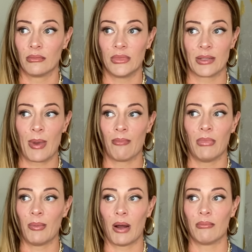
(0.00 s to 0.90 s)
yes, ma'am,
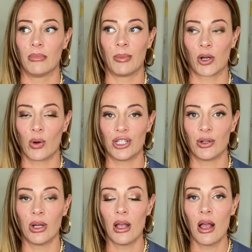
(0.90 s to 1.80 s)
I'm not, I'm not going
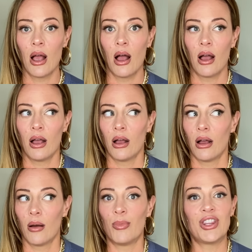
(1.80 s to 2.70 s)
to.
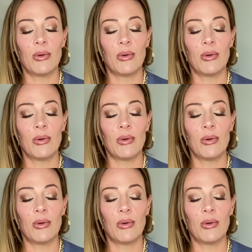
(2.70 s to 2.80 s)
But